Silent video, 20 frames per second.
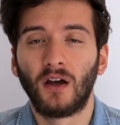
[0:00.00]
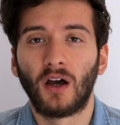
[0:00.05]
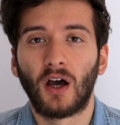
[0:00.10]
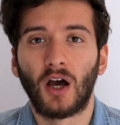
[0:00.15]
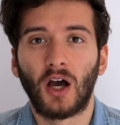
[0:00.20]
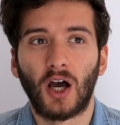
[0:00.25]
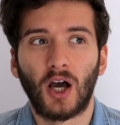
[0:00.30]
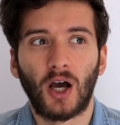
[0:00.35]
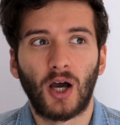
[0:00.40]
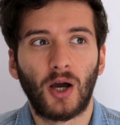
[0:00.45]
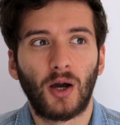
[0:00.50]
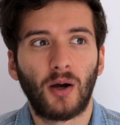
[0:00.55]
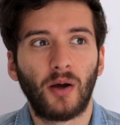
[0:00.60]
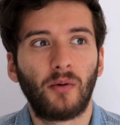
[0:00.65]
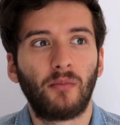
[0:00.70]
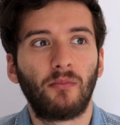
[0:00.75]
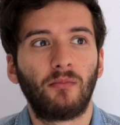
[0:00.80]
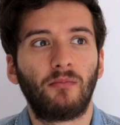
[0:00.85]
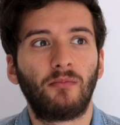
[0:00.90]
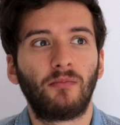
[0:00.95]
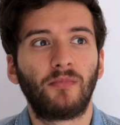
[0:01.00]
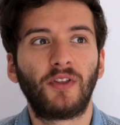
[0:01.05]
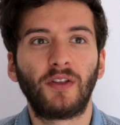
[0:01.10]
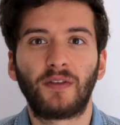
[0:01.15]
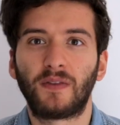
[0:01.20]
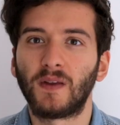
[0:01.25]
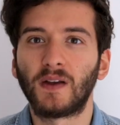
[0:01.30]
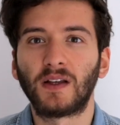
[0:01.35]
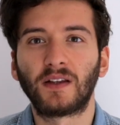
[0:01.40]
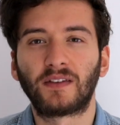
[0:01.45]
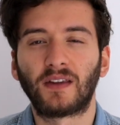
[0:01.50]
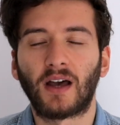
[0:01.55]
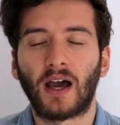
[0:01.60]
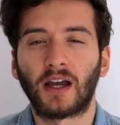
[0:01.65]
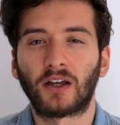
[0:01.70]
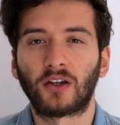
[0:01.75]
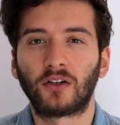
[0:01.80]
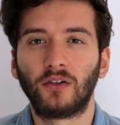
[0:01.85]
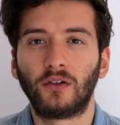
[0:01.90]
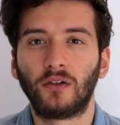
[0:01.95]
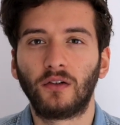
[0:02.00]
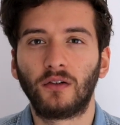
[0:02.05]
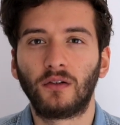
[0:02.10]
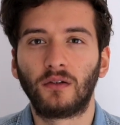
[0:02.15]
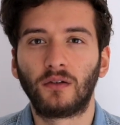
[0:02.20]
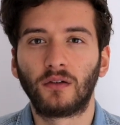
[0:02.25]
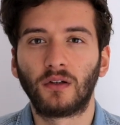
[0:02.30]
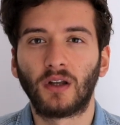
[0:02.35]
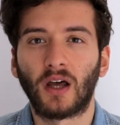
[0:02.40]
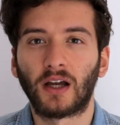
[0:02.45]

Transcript: um, the things that I can